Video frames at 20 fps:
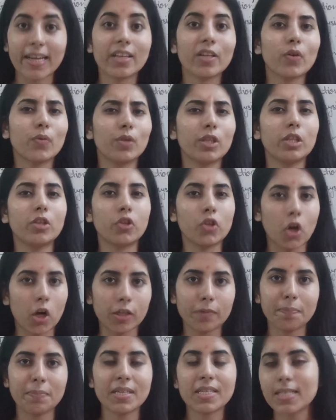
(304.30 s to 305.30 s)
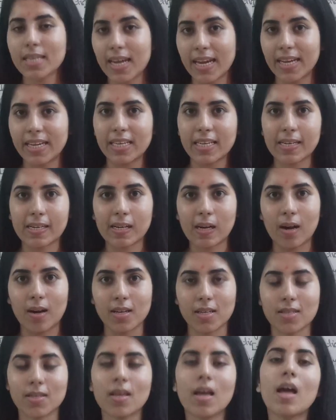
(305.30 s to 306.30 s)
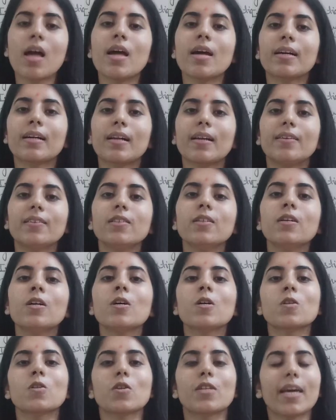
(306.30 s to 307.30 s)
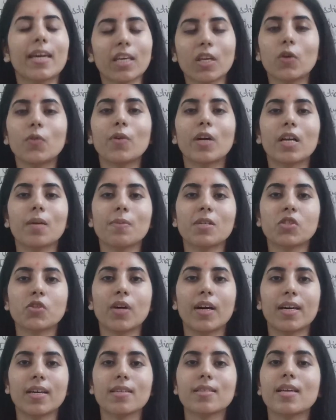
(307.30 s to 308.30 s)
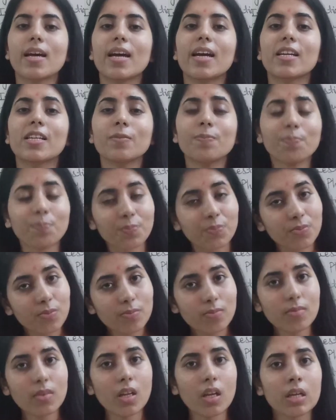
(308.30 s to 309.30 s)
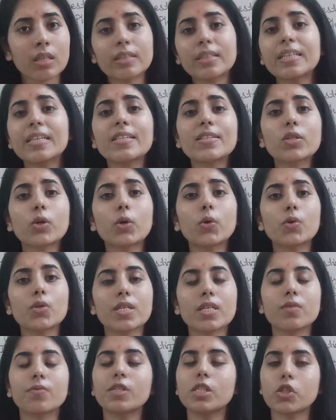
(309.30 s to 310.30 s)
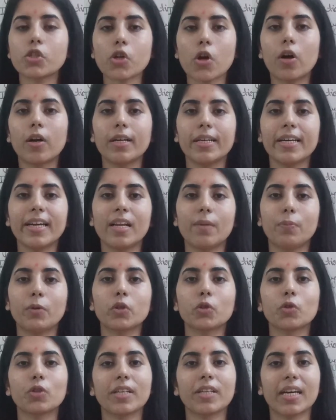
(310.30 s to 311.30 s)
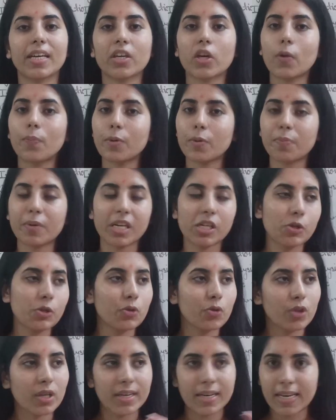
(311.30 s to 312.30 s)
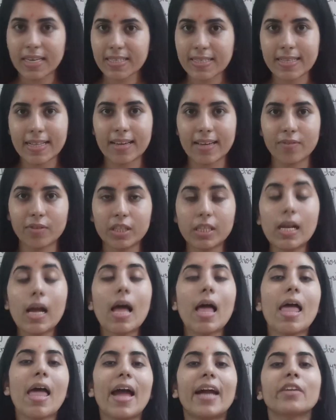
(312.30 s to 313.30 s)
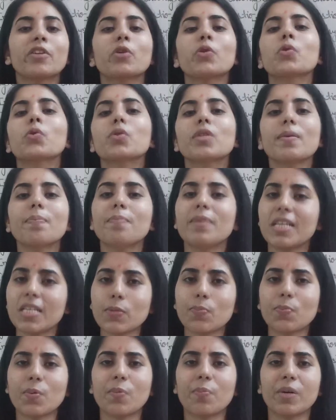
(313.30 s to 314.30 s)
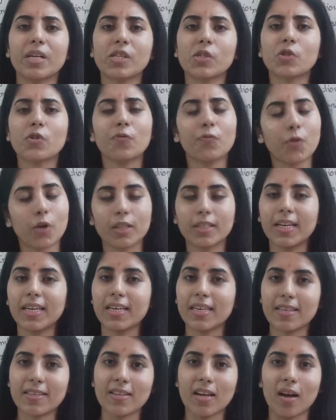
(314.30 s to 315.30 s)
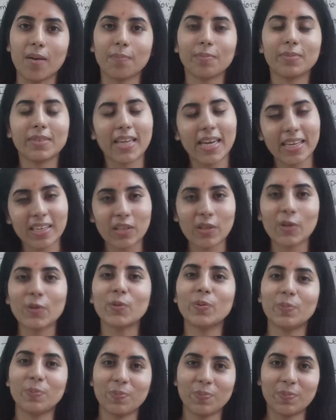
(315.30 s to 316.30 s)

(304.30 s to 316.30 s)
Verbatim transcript: and you will not miss any class. Clear? So thank you very much guys, and these courses will surely help you to take your preparation to the next level and to do the best preparation for the exam. Thank you.